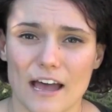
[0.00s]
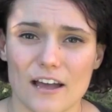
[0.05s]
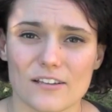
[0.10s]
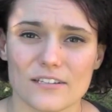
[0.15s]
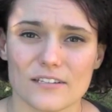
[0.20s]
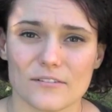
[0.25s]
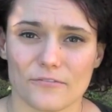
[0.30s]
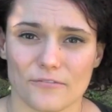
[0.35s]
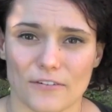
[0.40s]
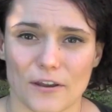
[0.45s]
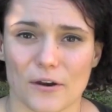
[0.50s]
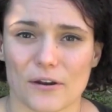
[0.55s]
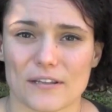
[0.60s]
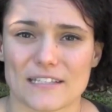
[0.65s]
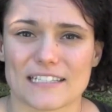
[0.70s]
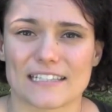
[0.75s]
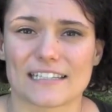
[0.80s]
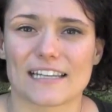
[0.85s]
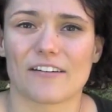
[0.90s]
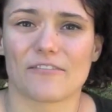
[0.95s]
our
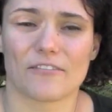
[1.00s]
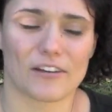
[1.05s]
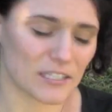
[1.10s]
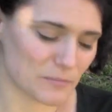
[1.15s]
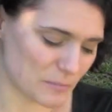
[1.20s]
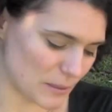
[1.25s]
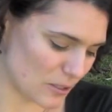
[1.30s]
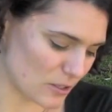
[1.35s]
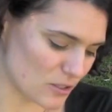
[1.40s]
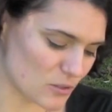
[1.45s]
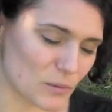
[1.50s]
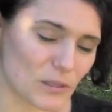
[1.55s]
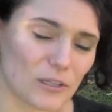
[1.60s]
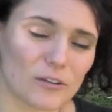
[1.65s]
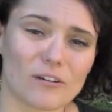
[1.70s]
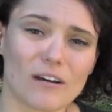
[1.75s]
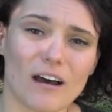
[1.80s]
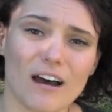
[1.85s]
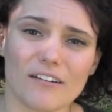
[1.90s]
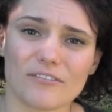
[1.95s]
ferrets love us because we
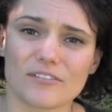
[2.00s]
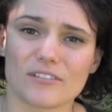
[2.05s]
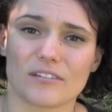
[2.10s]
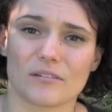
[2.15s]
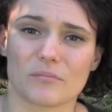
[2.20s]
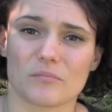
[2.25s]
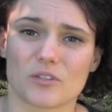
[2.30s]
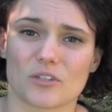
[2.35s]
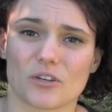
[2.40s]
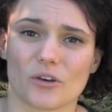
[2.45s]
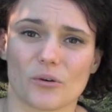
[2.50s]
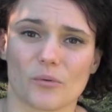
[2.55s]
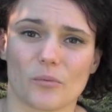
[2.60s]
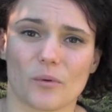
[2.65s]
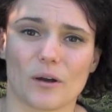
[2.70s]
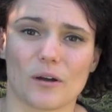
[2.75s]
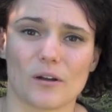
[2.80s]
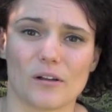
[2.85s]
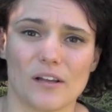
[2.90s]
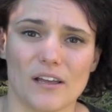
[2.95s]
look after them so
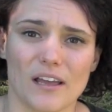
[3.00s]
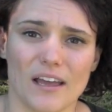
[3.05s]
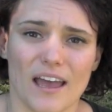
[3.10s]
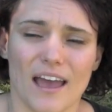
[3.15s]
well.